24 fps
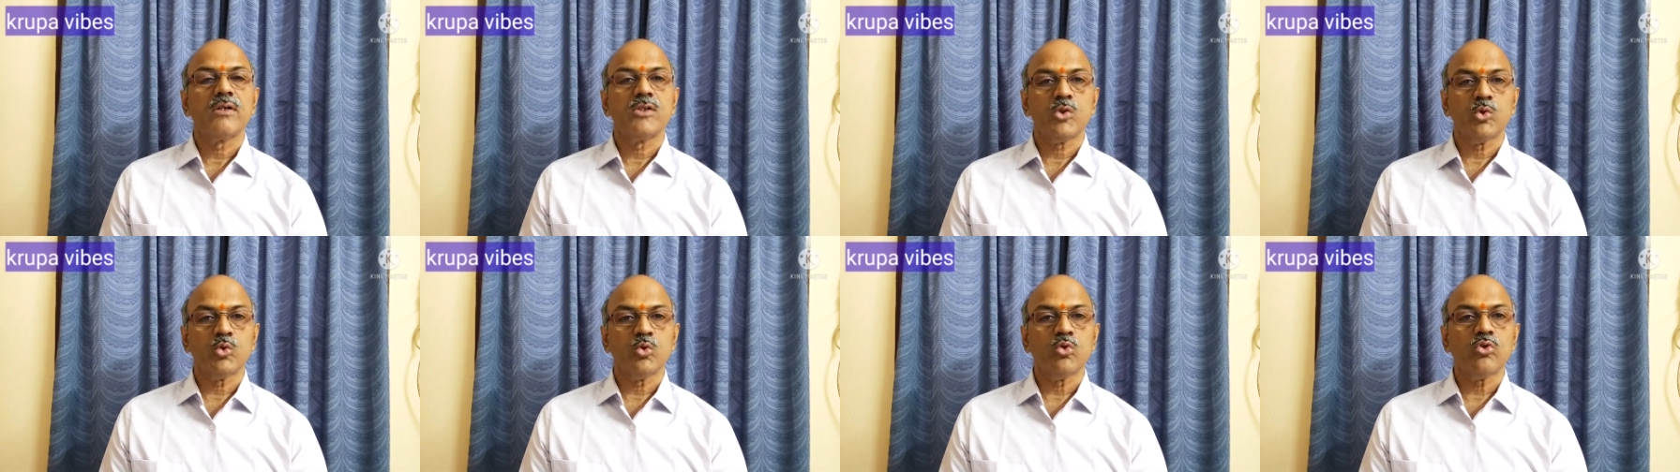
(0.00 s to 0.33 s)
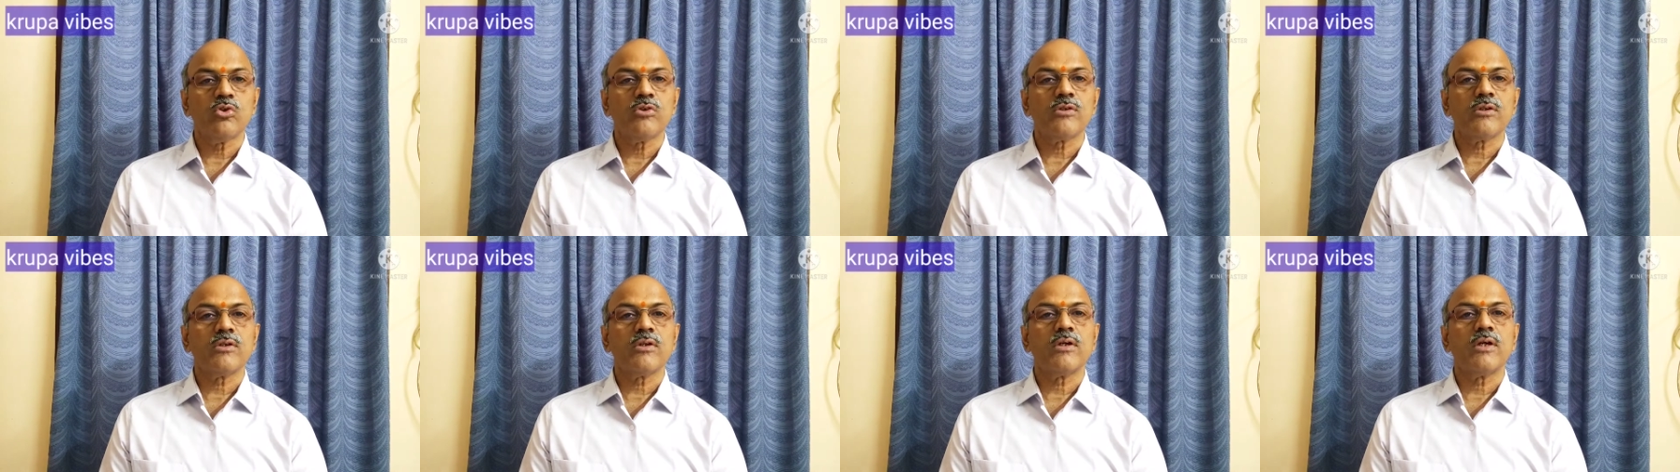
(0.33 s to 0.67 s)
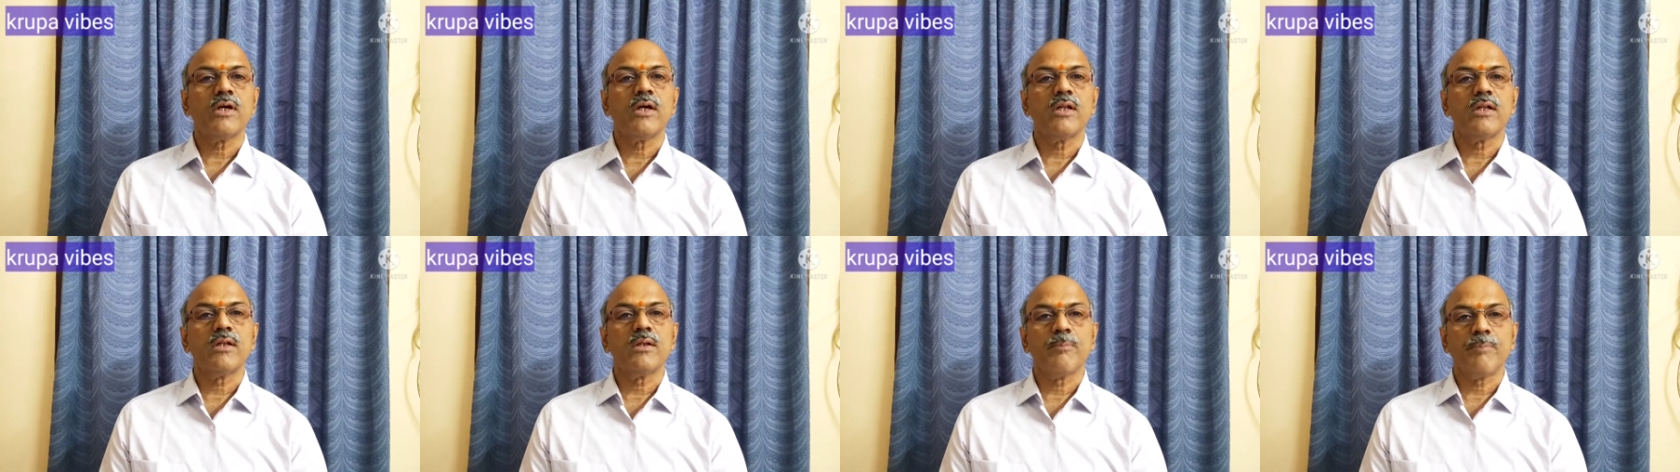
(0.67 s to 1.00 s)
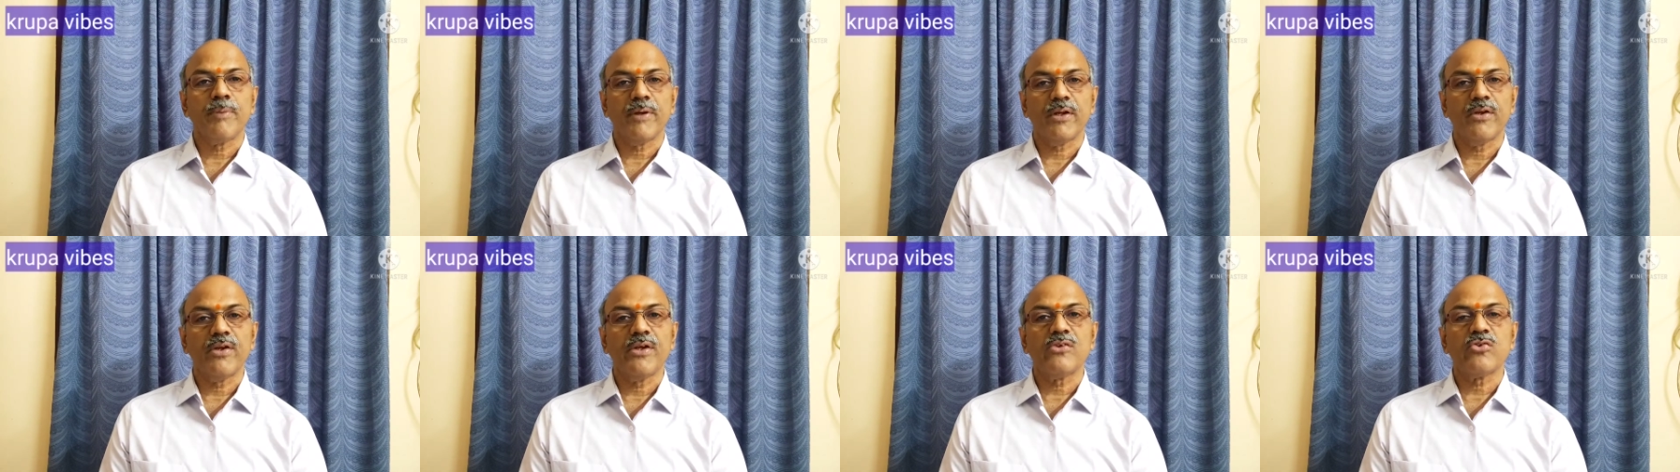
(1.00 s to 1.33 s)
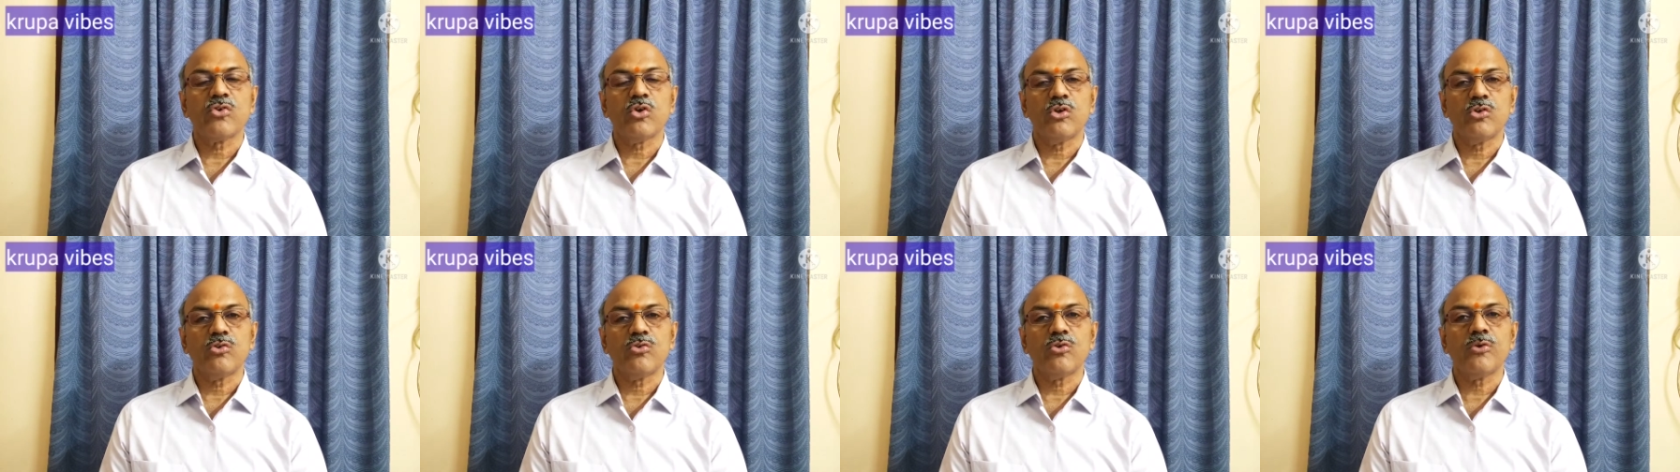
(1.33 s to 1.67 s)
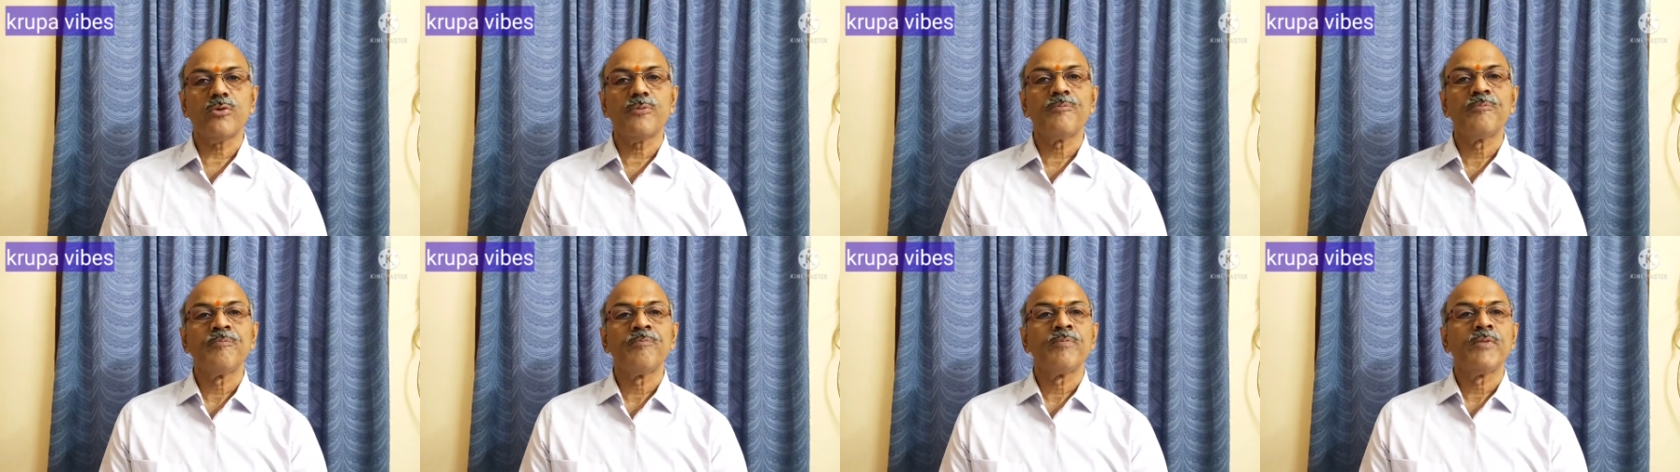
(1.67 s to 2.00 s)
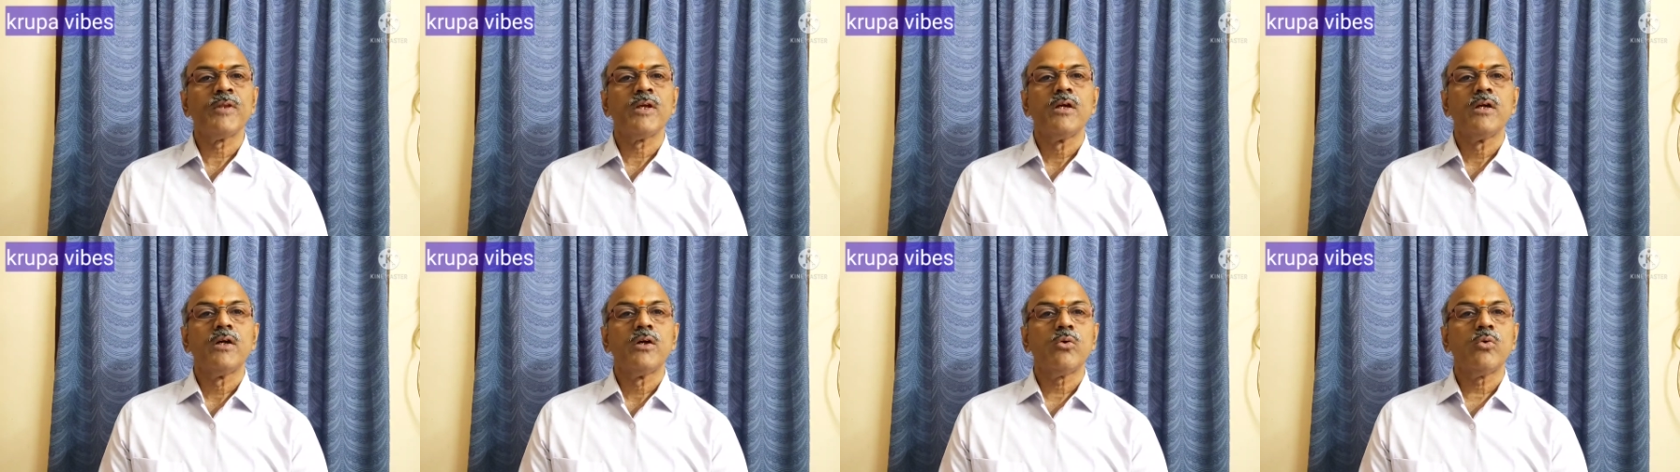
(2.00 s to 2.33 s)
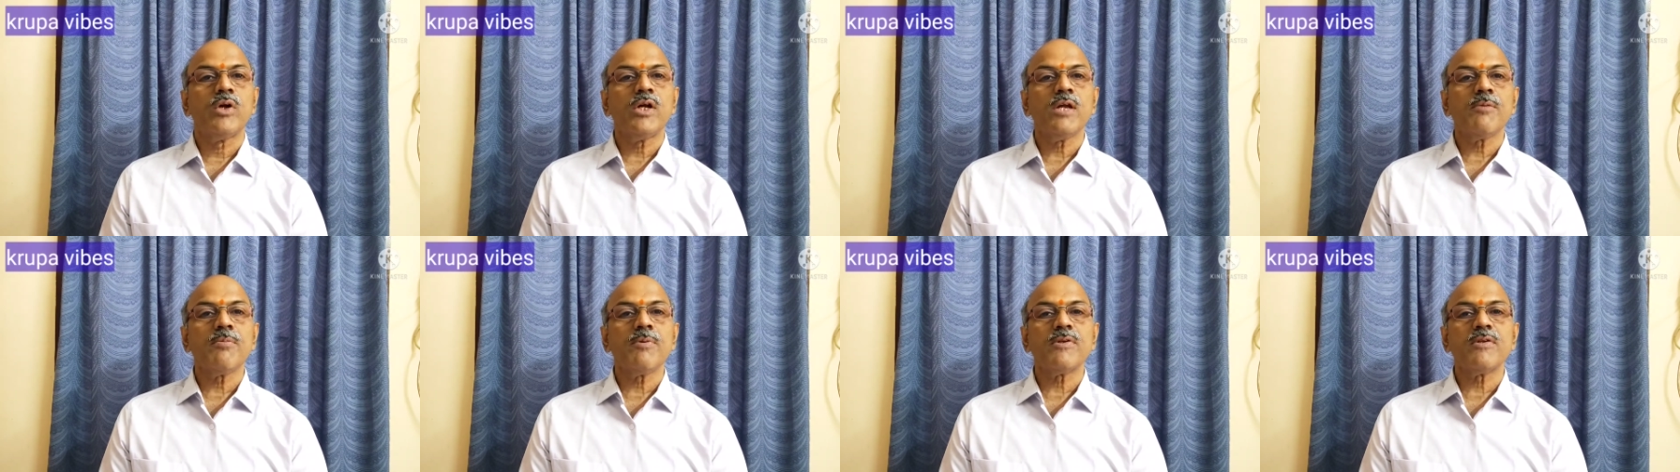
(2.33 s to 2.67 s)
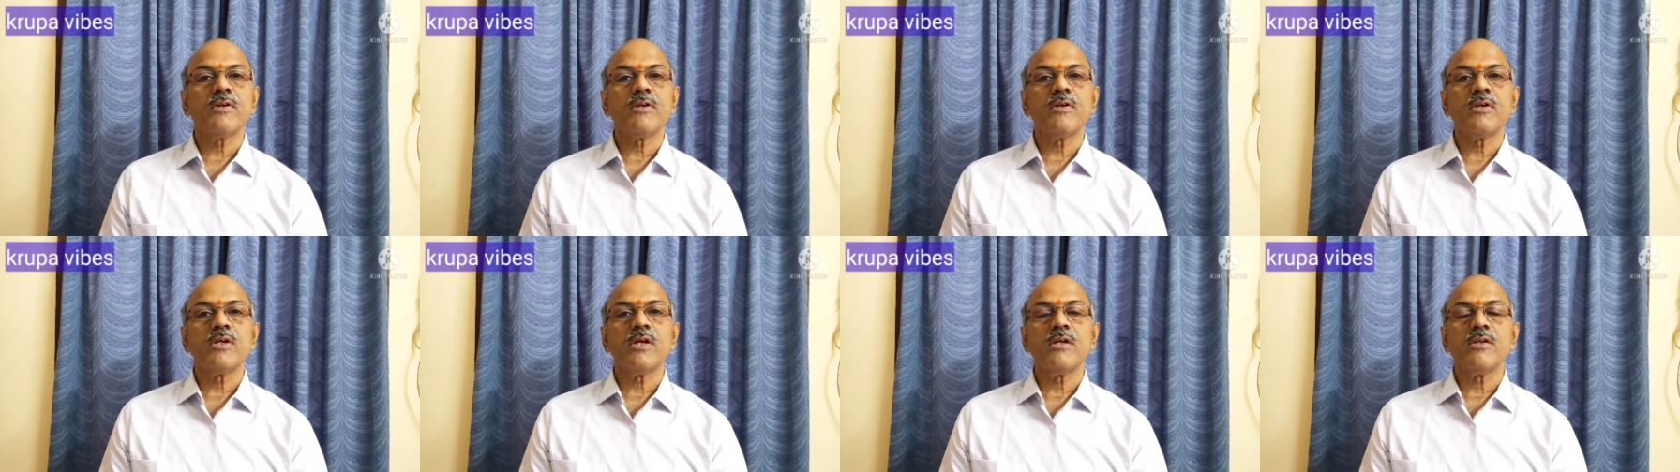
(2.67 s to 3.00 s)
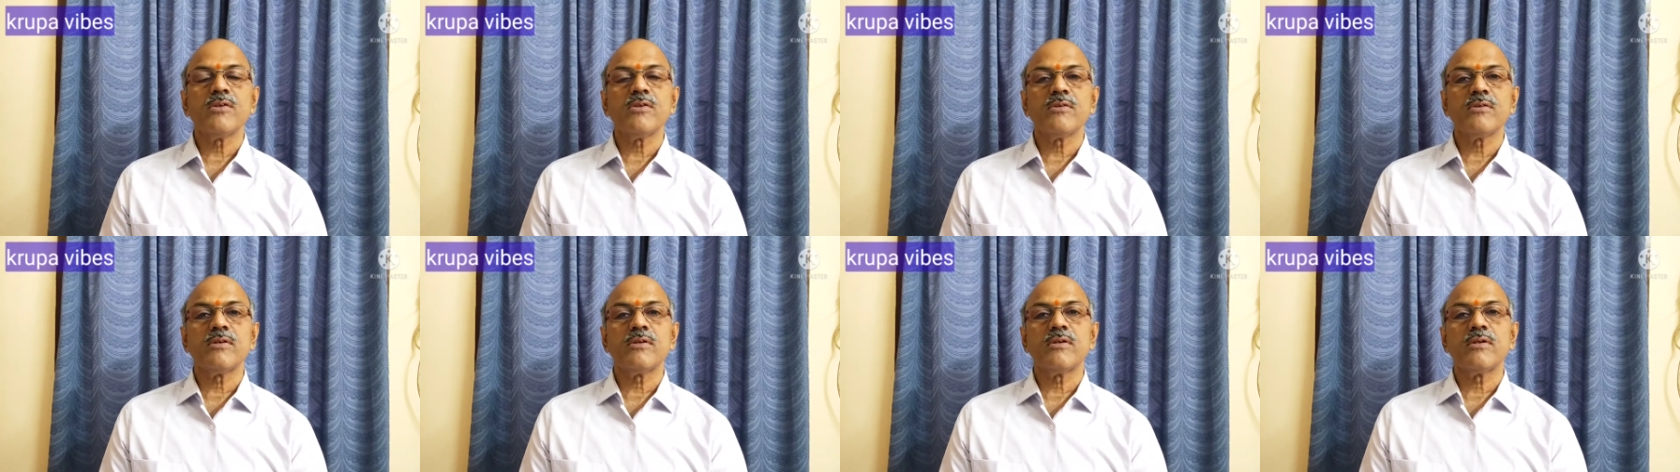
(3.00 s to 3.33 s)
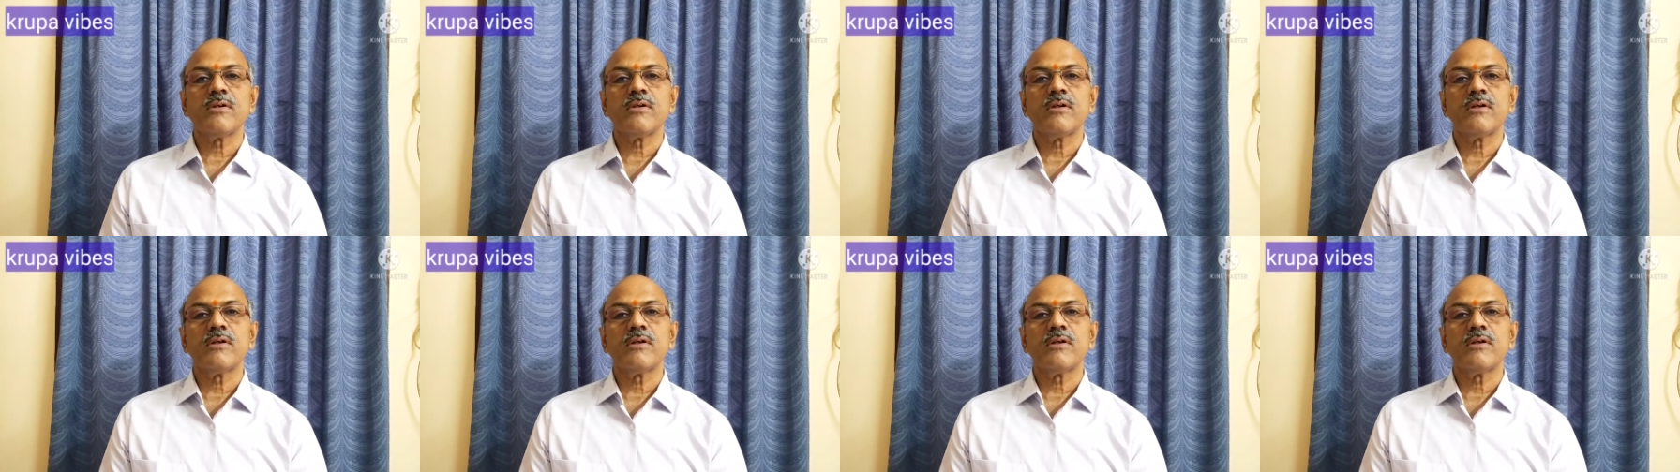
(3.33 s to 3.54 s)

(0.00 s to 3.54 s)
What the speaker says: tours and the picnics also. 20% is